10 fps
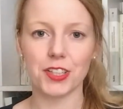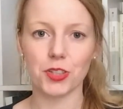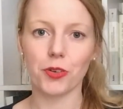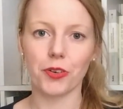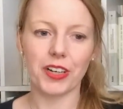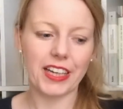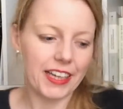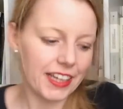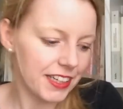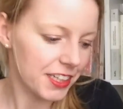So,
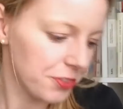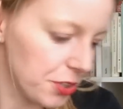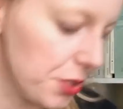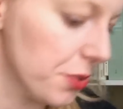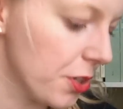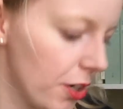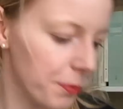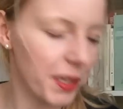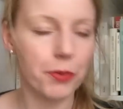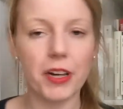and if you don't call
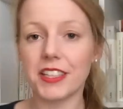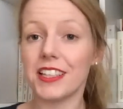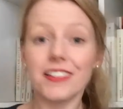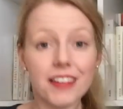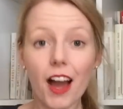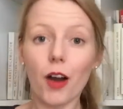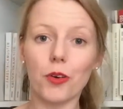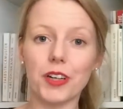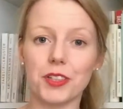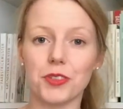me crazy
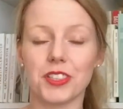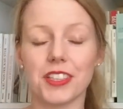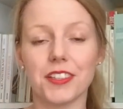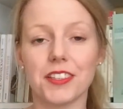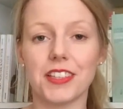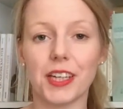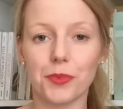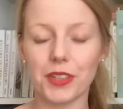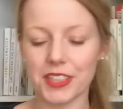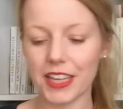now and you still stick
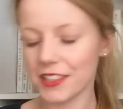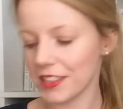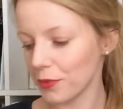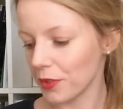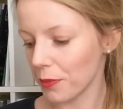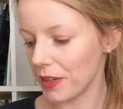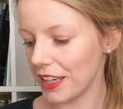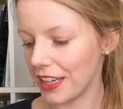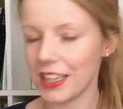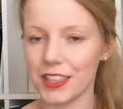with
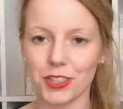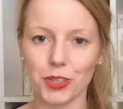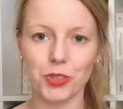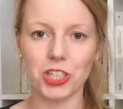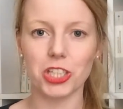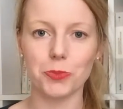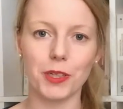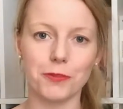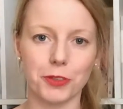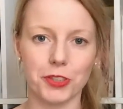me and don't judge
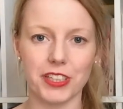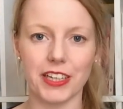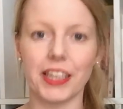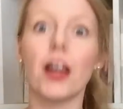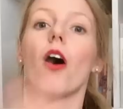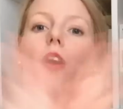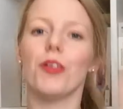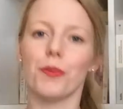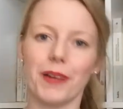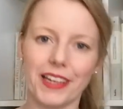me for starting
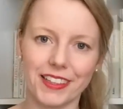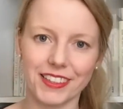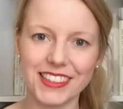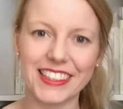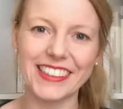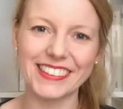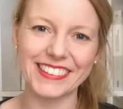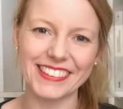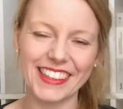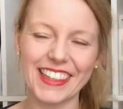all the blankets,
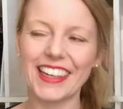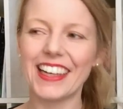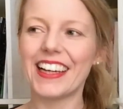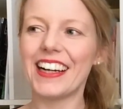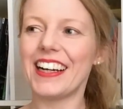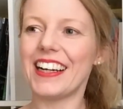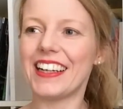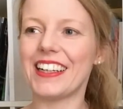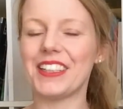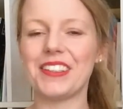
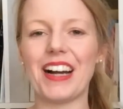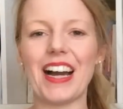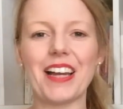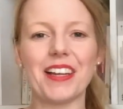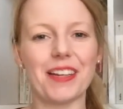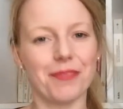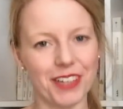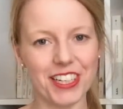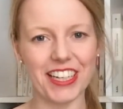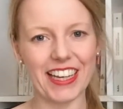I
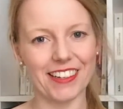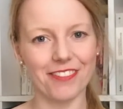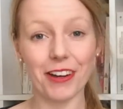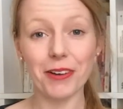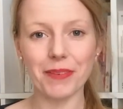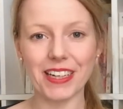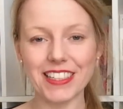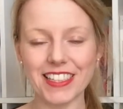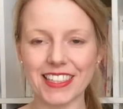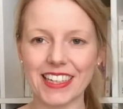appreciate it very
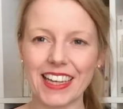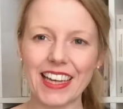much.